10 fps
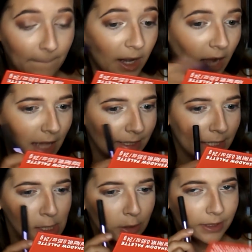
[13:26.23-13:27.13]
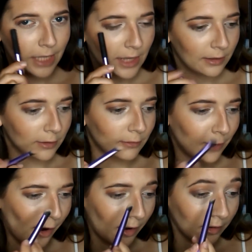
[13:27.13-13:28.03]
but I did go slightly too
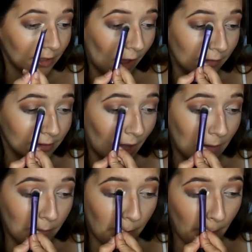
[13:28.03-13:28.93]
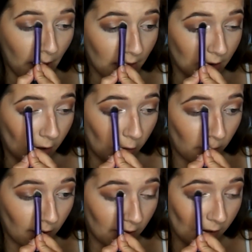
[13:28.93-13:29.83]
dark on the outside, but oh
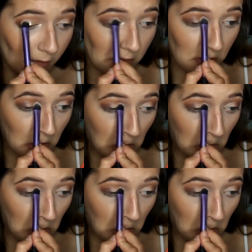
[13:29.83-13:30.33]
well.